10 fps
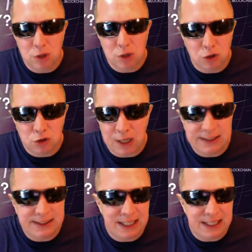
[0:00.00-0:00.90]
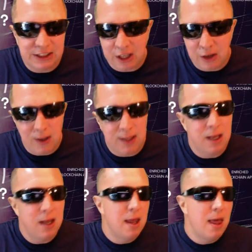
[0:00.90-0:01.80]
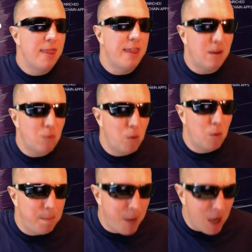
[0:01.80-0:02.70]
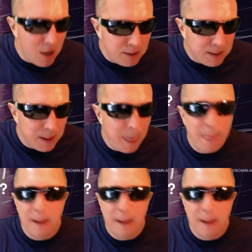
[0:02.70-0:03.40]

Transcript: contract is executed. That will be burned.